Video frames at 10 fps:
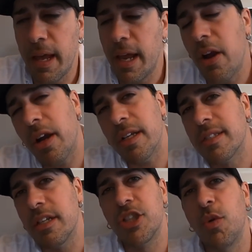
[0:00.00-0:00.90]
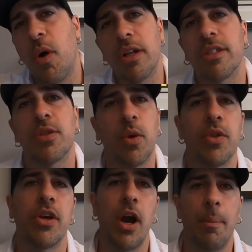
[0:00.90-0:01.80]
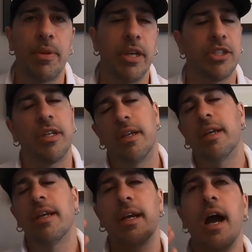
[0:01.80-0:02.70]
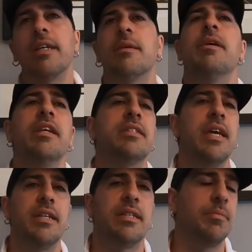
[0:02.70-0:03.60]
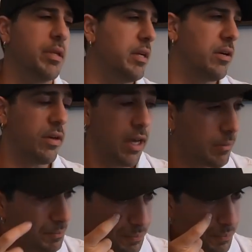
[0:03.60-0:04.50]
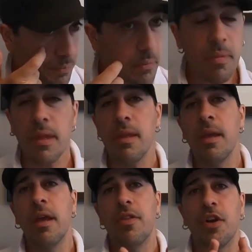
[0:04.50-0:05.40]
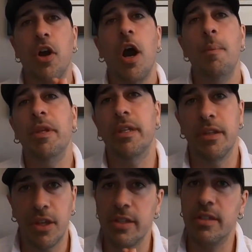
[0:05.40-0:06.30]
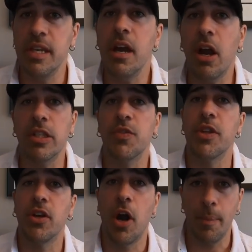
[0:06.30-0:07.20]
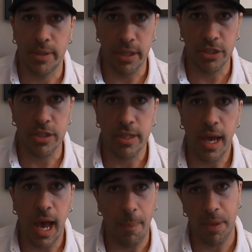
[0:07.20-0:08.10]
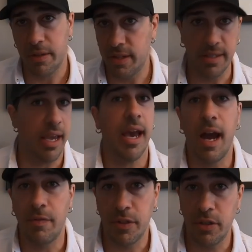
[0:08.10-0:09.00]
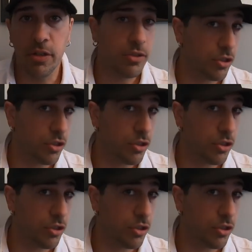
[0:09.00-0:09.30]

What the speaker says: And Erica says she wants to throw the competition. Guys, I'm going to say something here, okay? The DRs for the competitions happen the day after,